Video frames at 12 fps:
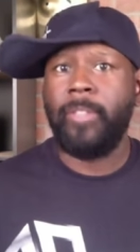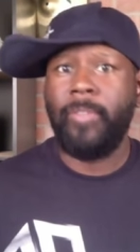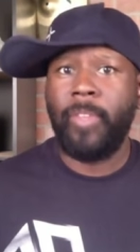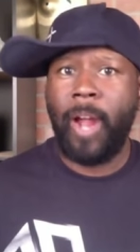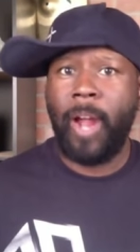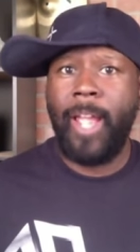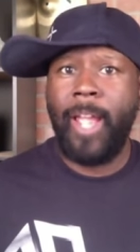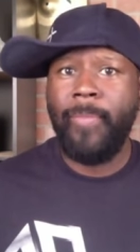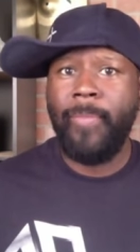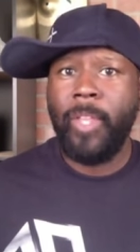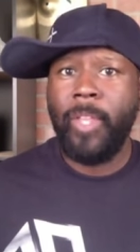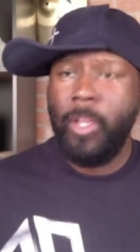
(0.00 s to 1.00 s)
All right,
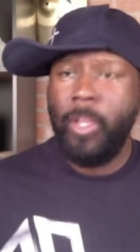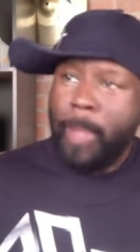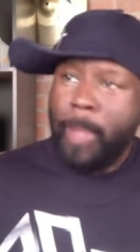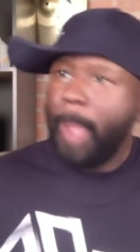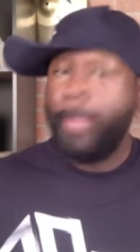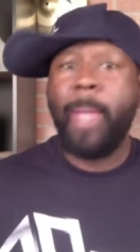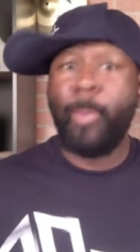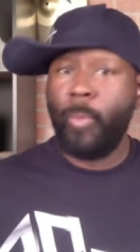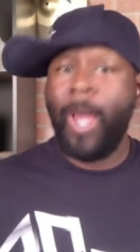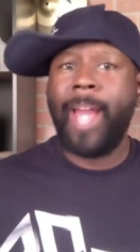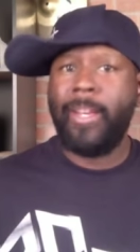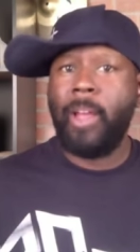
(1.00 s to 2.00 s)
you might be able to
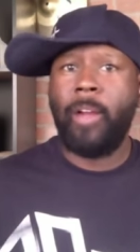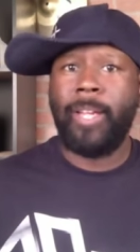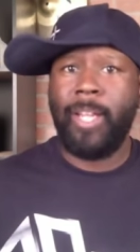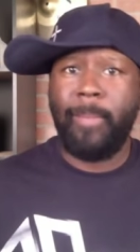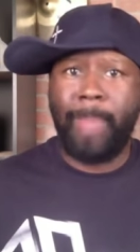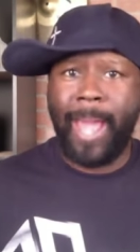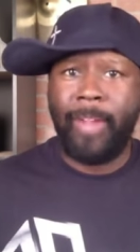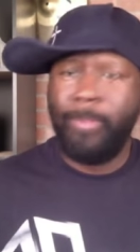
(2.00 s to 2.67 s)
ride a donkey in the battle.